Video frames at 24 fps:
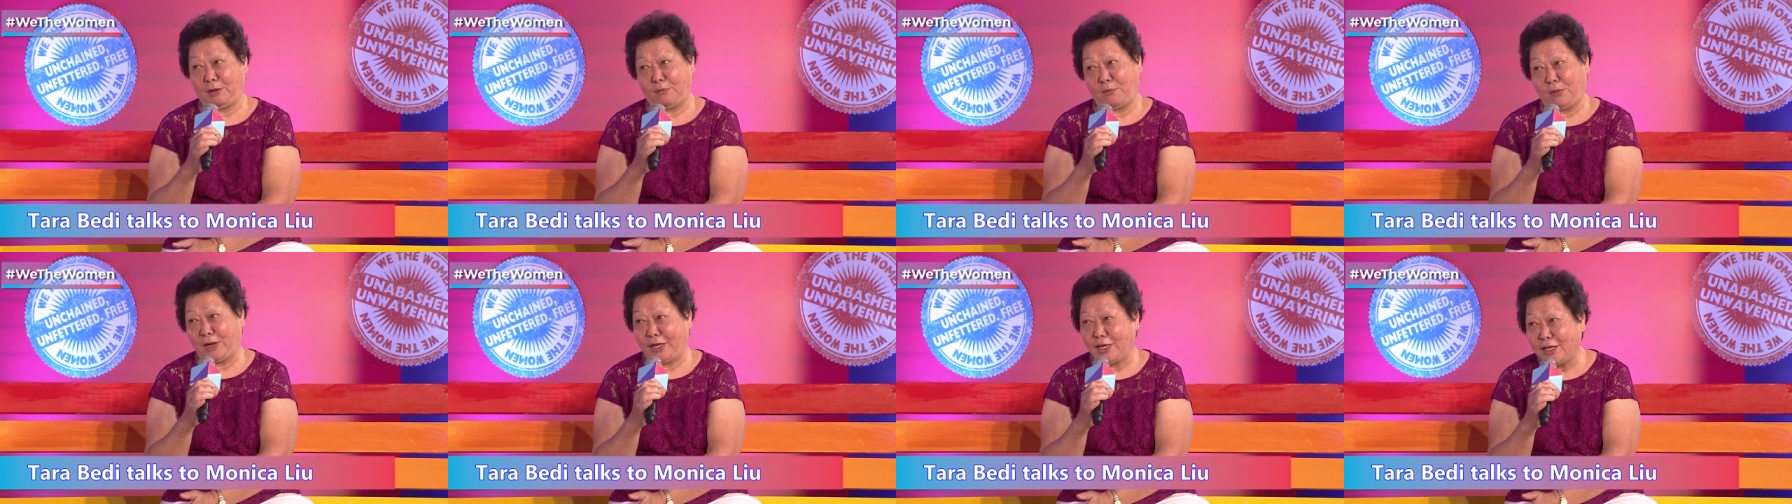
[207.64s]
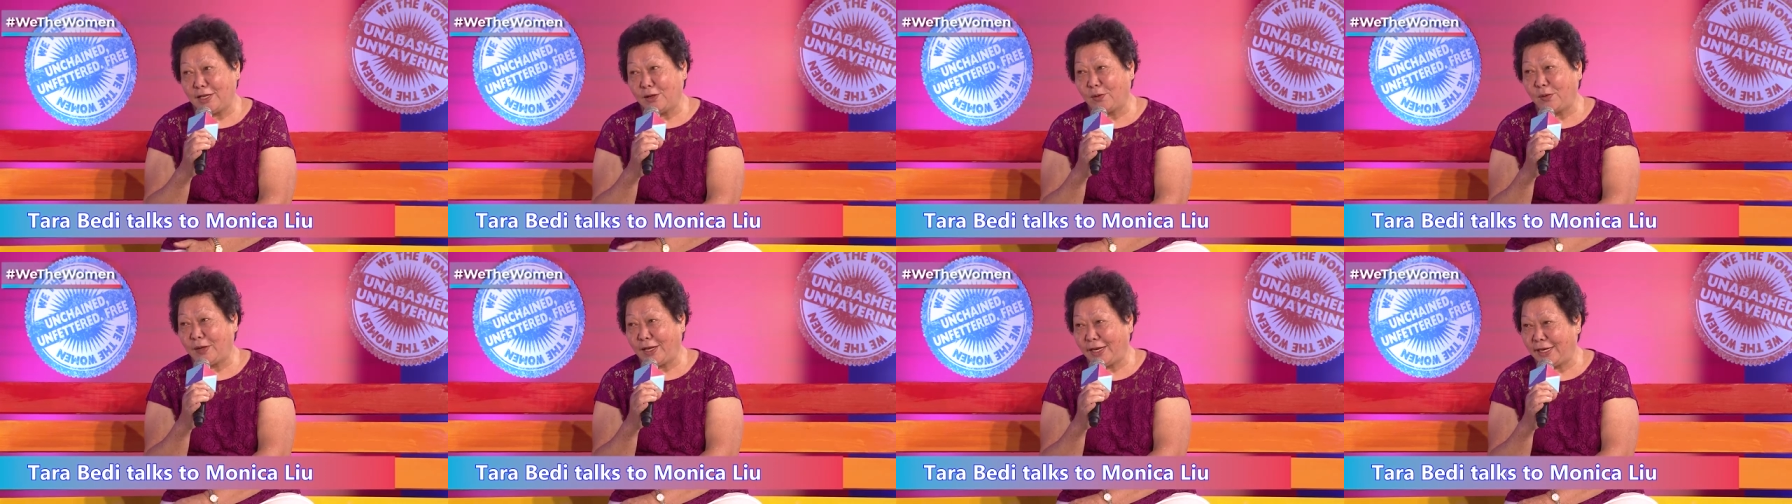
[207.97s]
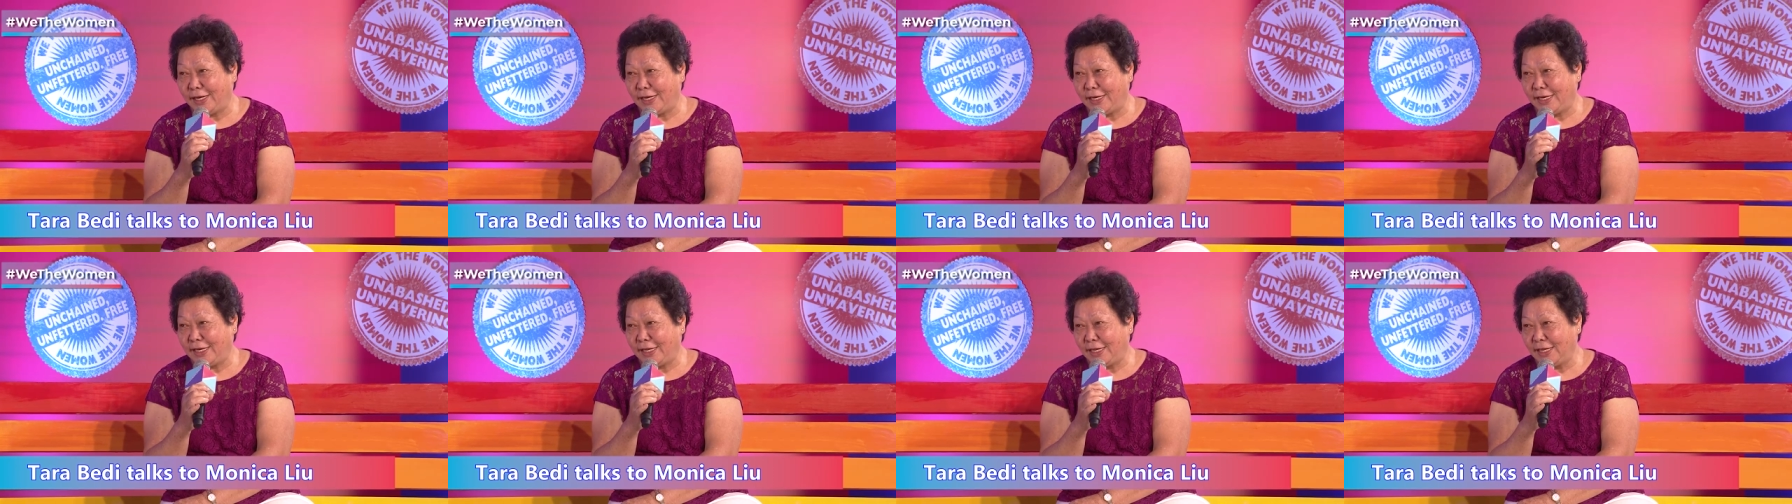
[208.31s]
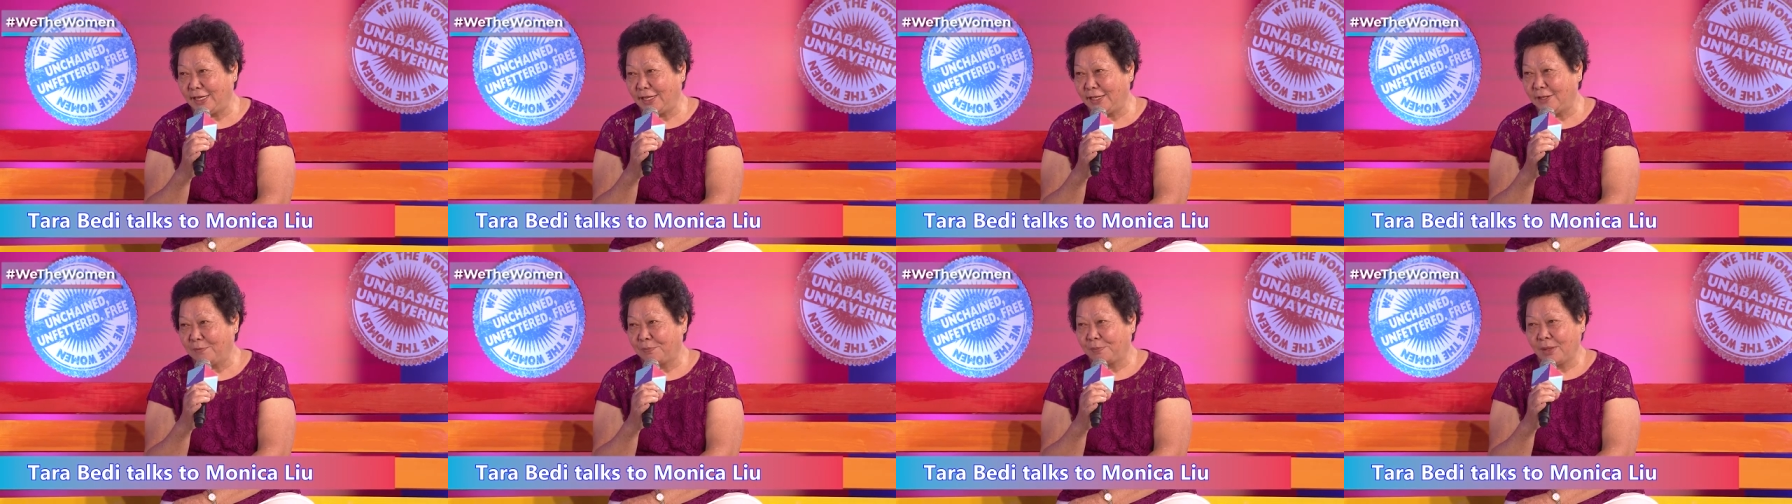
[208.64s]
very good Hindi,
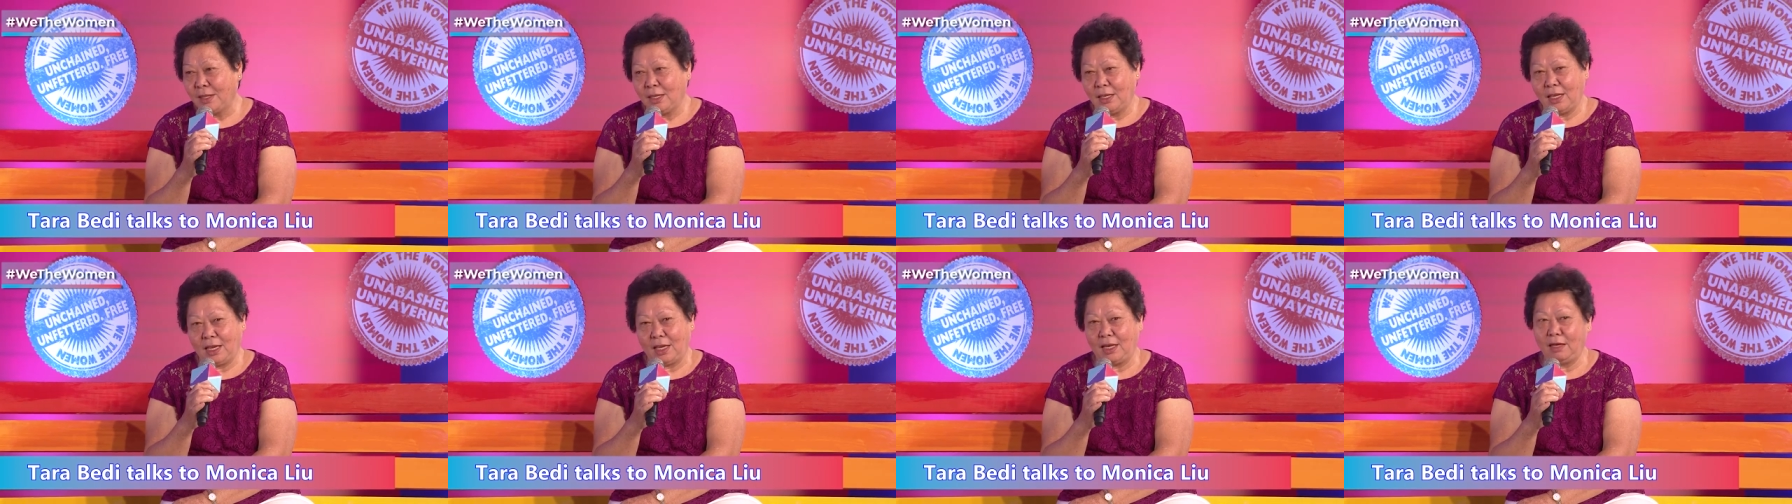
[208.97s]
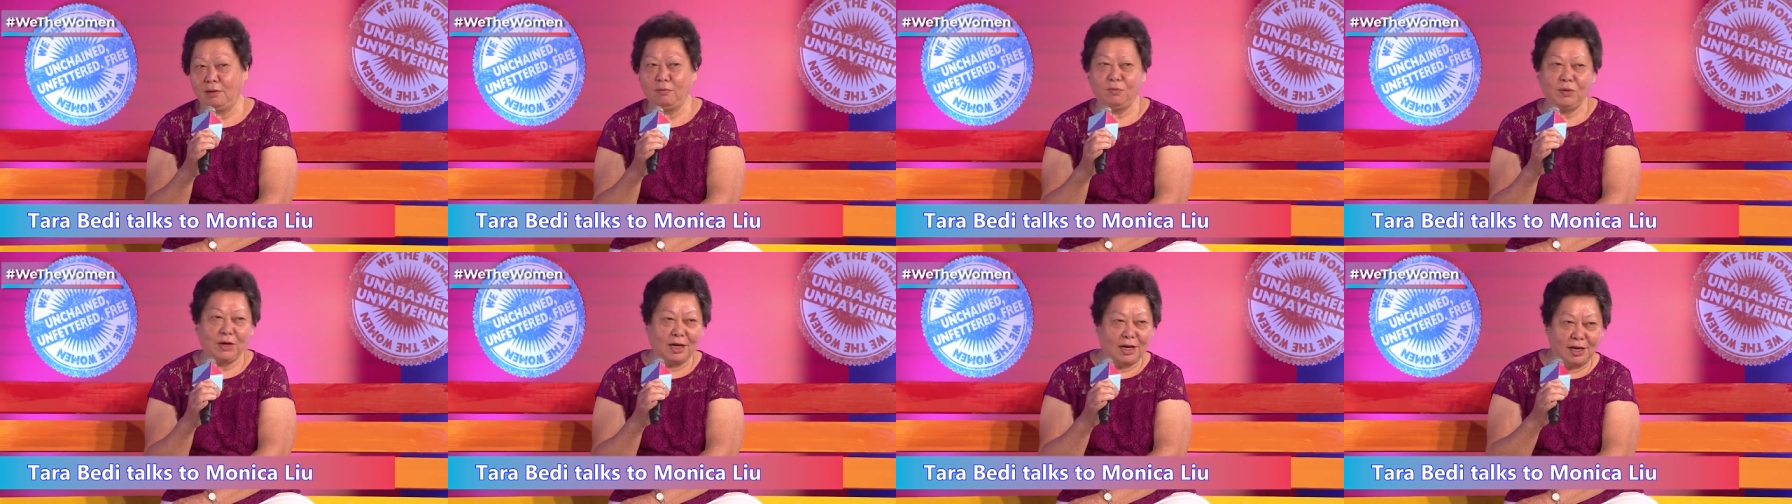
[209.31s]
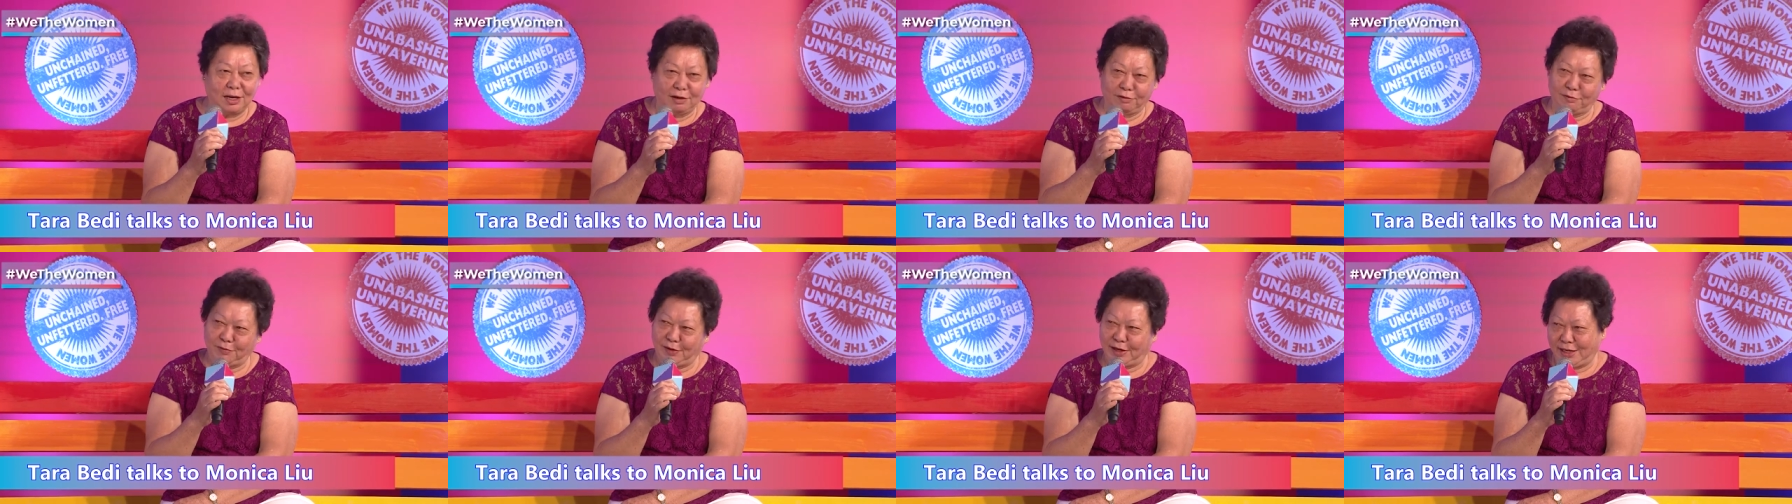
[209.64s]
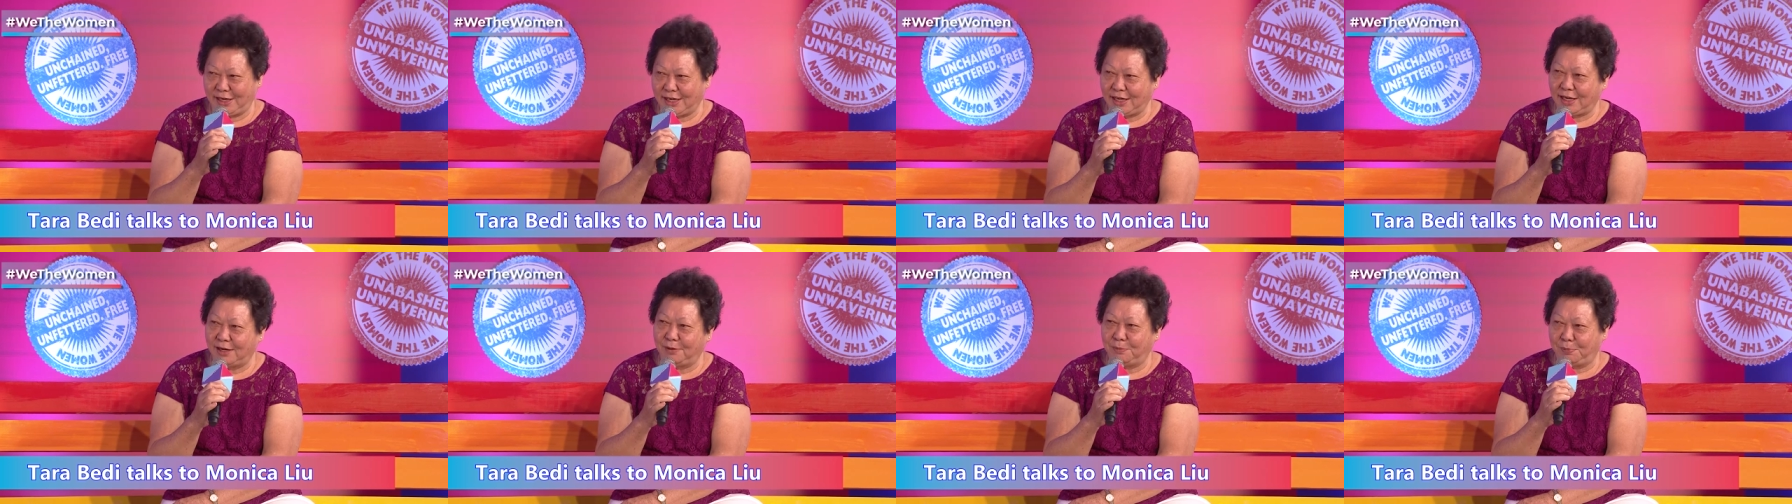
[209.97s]
and we love
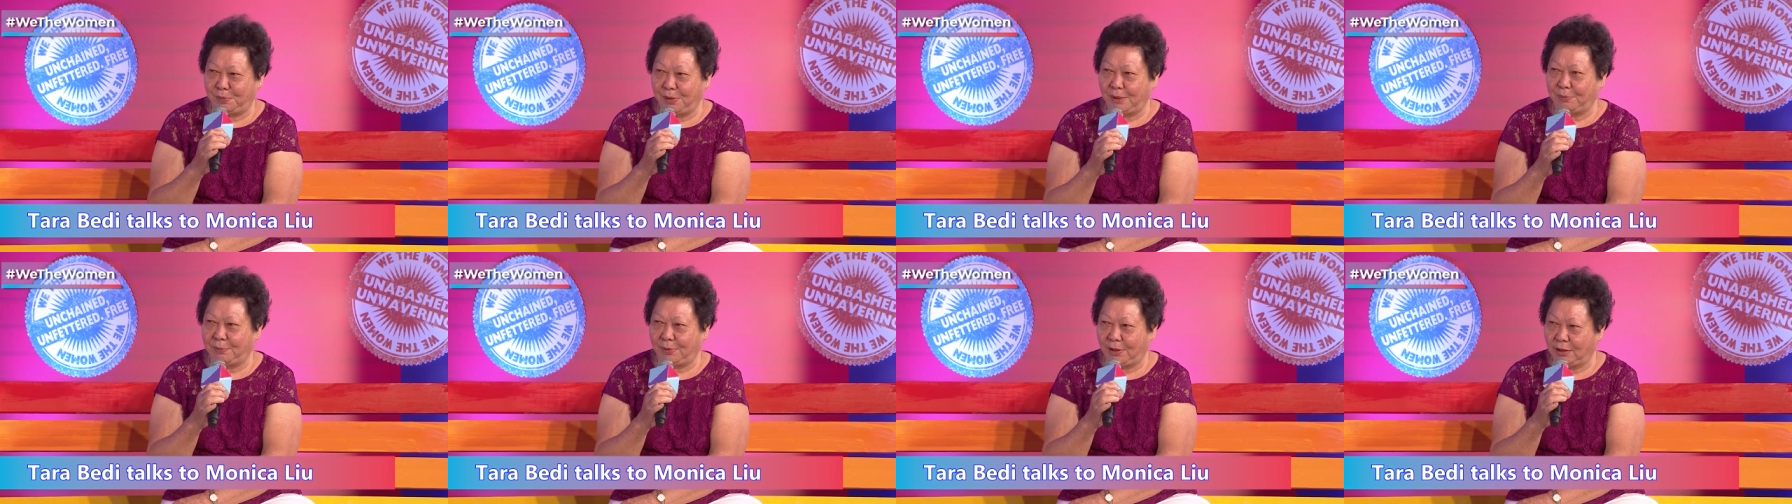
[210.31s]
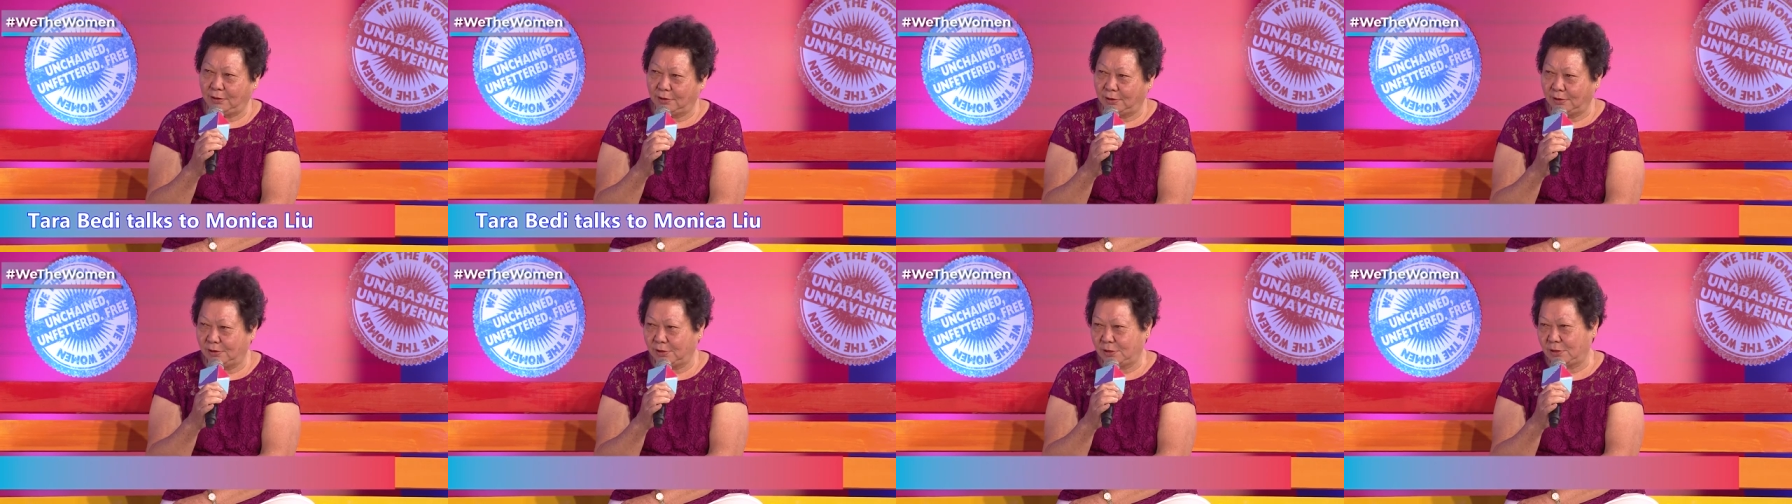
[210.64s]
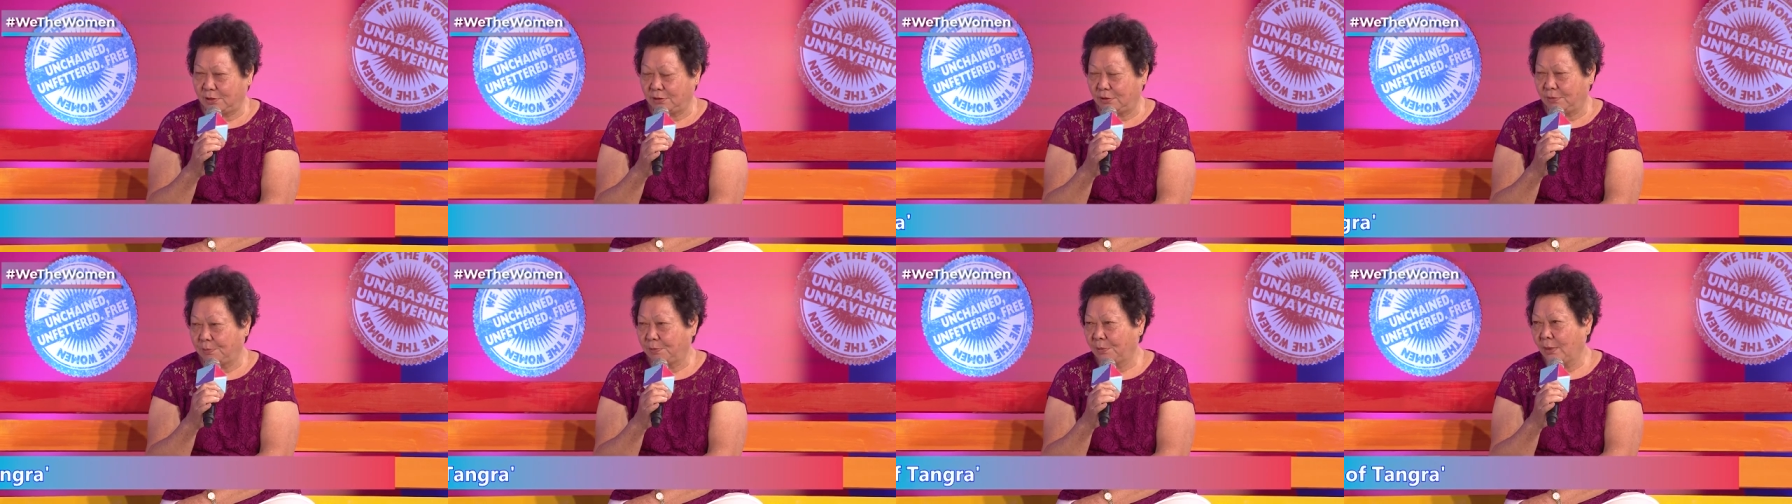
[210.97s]
Indian people also.